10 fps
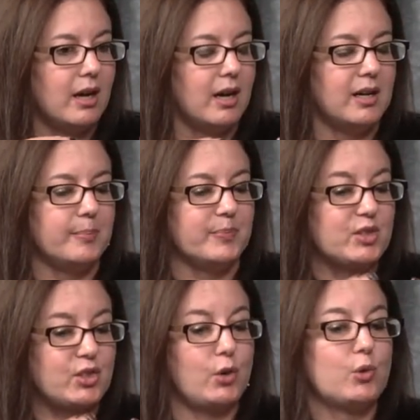um,
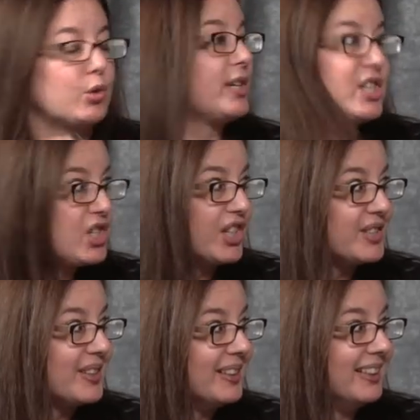so
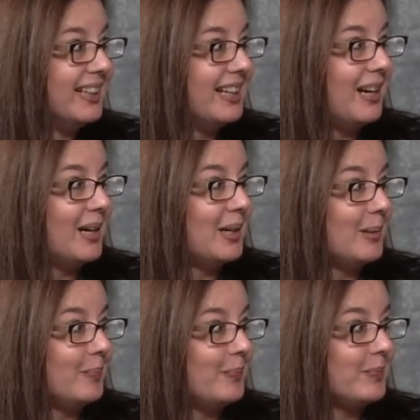Christian
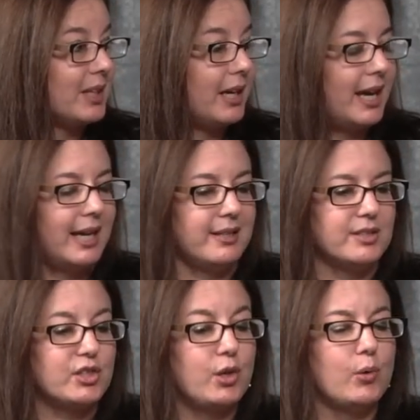um,
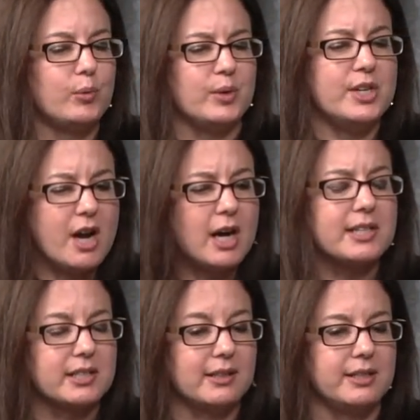and so
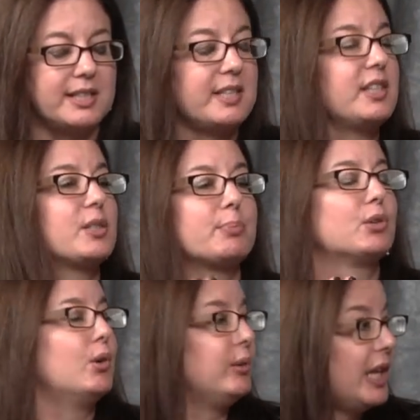not, it says it's
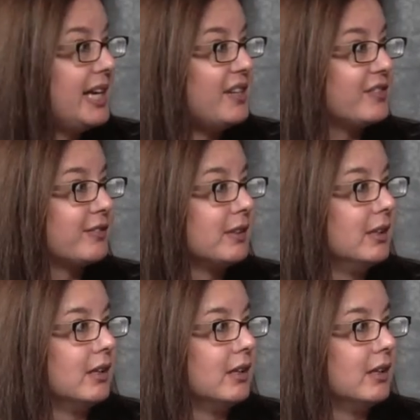pro life,